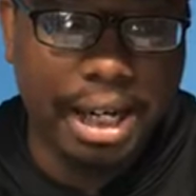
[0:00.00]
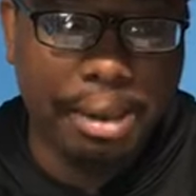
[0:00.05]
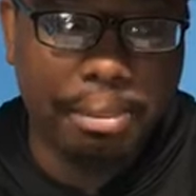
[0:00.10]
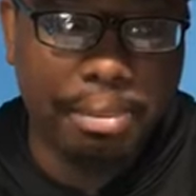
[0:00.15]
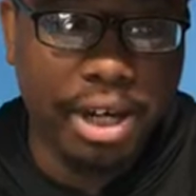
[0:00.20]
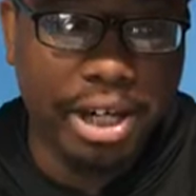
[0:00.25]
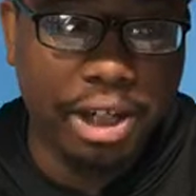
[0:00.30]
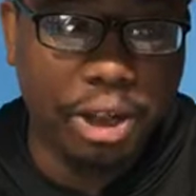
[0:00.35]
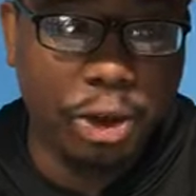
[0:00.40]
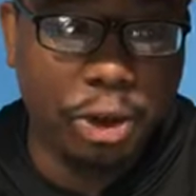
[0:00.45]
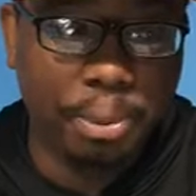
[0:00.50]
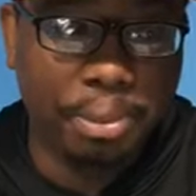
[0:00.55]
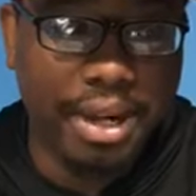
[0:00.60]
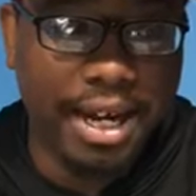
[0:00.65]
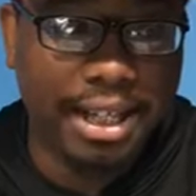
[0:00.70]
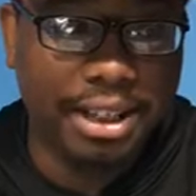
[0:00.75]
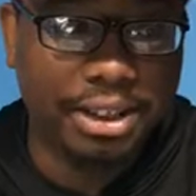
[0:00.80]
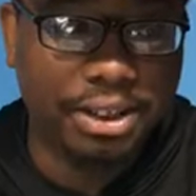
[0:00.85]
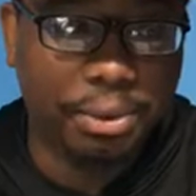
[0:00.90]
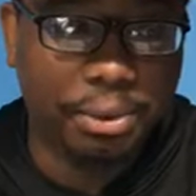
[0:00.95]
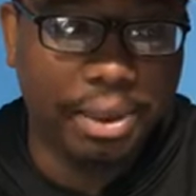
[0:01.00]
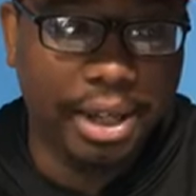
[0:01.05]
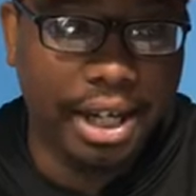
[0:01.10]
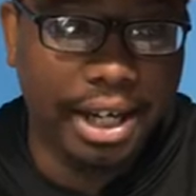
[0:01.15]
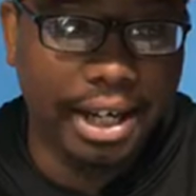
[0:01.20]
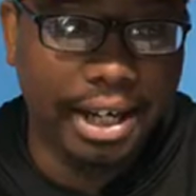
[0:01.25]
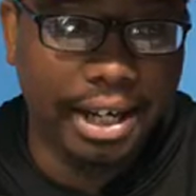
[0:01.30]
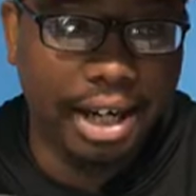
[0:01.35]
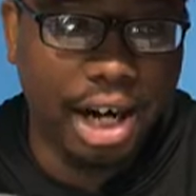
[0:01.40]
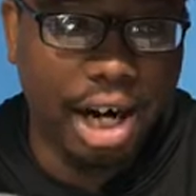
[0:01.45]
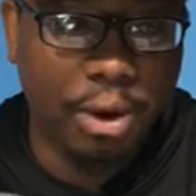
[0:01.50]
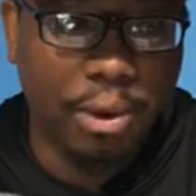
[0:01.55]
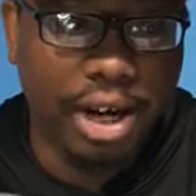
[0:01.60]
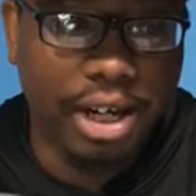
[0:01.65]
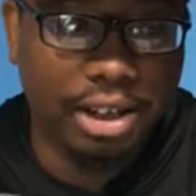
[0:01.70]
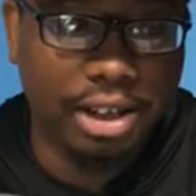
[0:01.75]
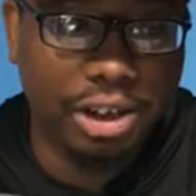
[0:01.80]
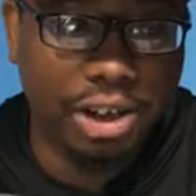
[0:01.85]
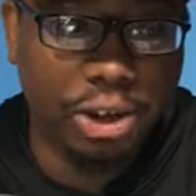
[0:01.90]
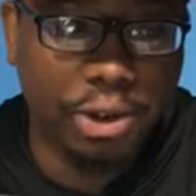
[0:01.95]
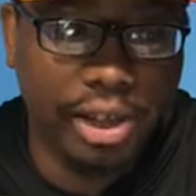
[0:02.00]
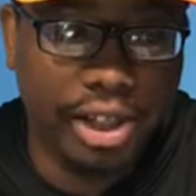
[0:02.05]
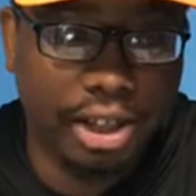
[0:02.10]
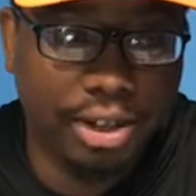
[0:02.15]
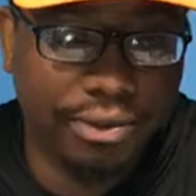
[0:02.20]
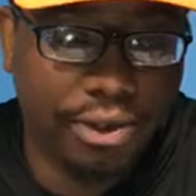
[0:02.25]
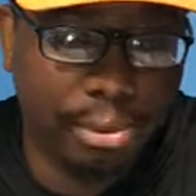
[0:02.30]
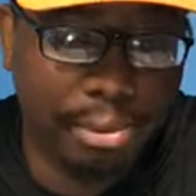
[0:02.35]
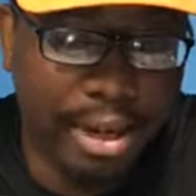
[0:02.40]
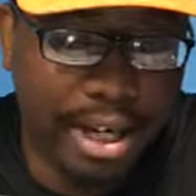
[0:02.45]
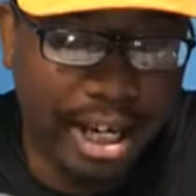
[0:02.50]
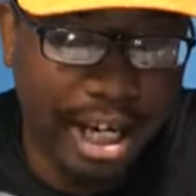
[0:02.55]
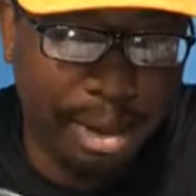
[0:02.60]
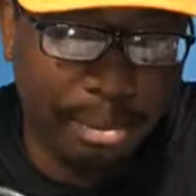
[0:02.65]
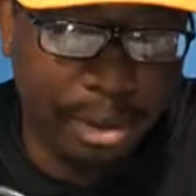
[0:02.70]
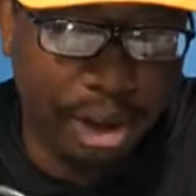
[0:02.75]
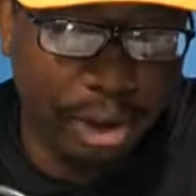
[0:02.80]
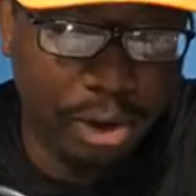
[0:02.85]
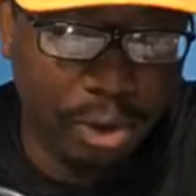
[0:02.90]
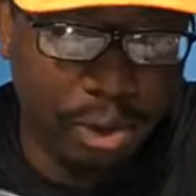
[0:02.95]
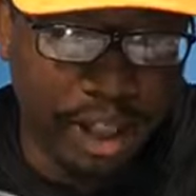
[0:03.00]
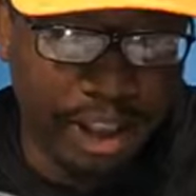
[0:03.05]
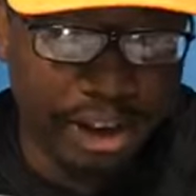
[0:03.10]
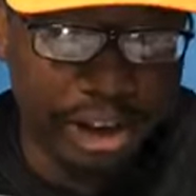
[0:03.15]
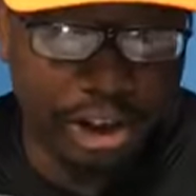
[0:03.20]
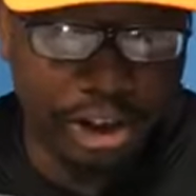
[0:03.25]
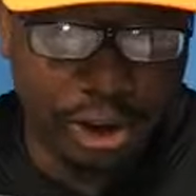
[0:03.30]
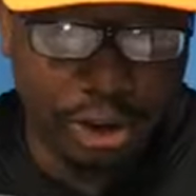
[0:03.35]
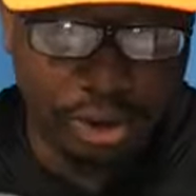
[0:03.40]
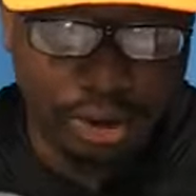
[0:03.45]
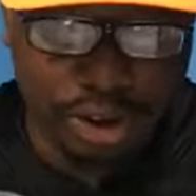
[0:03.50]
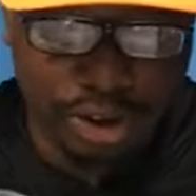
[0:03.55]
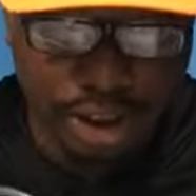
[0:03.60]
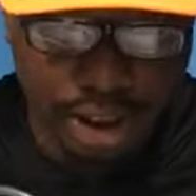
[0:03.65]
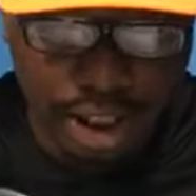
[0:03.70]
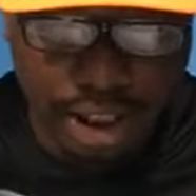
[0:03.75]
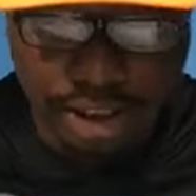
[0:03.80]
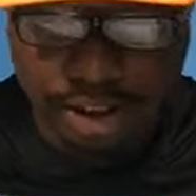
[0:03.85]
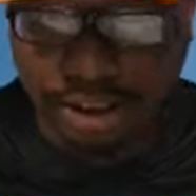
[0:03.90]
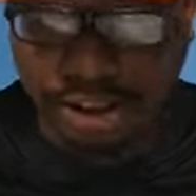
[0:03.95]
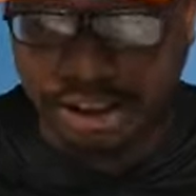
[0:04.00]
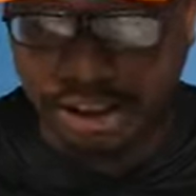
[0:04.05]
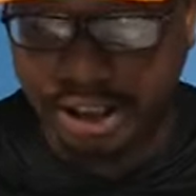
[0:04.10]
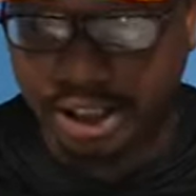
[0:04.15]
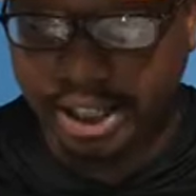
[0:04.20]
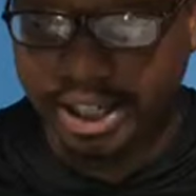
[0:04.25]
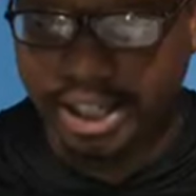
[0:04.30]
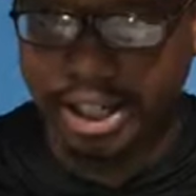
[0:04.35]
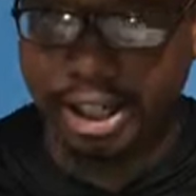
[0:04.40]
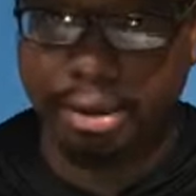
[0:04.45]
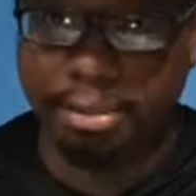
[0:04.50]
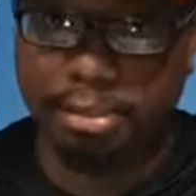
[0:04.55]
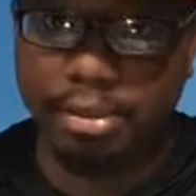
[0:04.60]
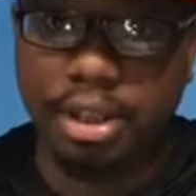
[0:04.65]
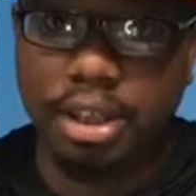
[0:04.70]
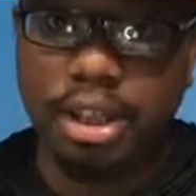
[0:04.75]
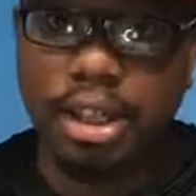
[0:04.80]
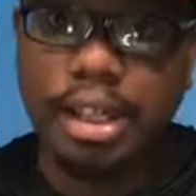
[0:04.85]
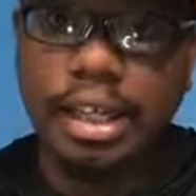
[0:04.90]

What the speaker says: a buddy who passed away, Arthur Joyner from Miami, who introduced us to him,